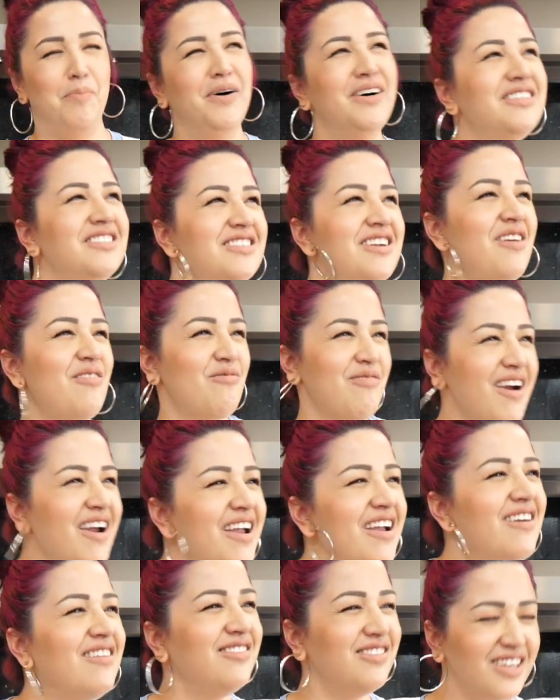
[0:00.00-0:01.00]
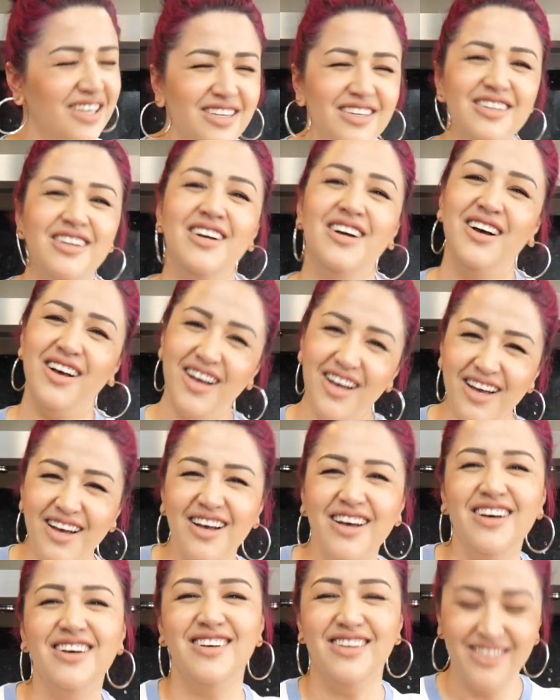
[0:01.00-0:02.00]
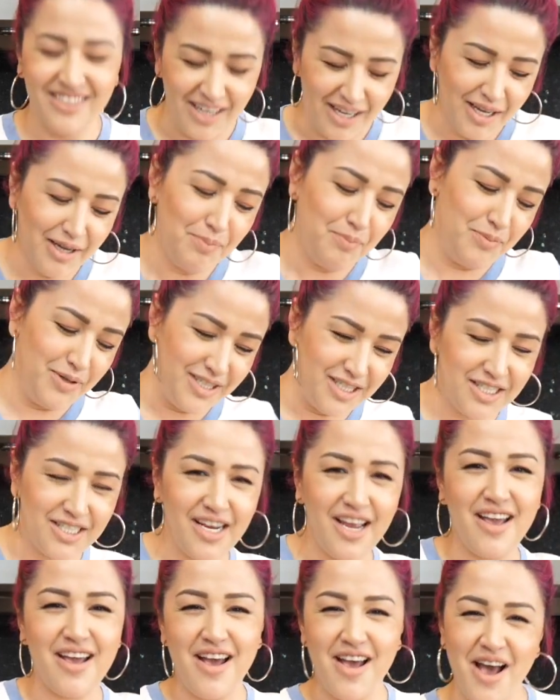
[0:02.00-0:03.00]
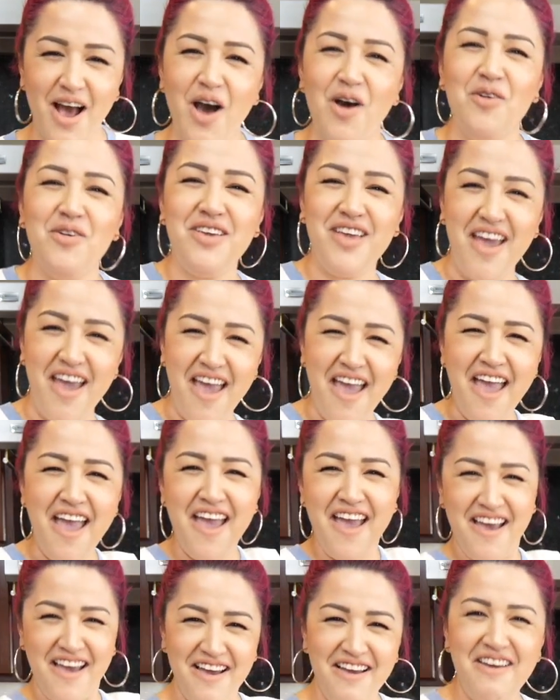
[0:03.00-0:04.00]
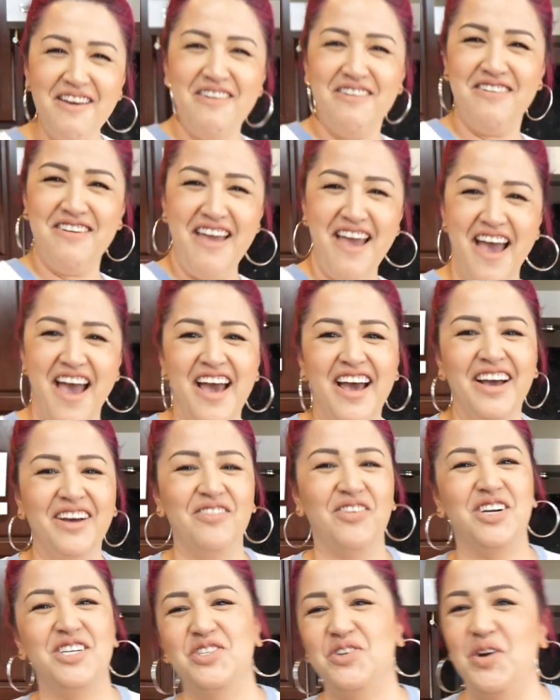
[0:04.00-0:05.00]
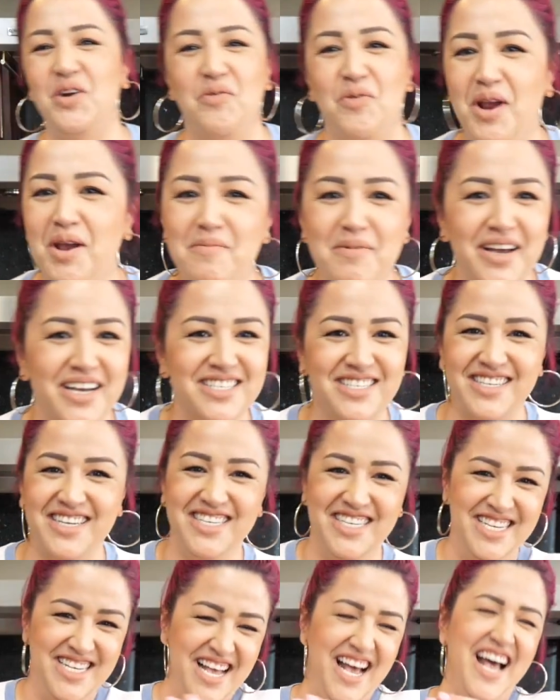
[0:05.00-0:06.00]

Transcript: Push it real good. Push it. Oh, yeah. Oh, yeah. We're doing remixes.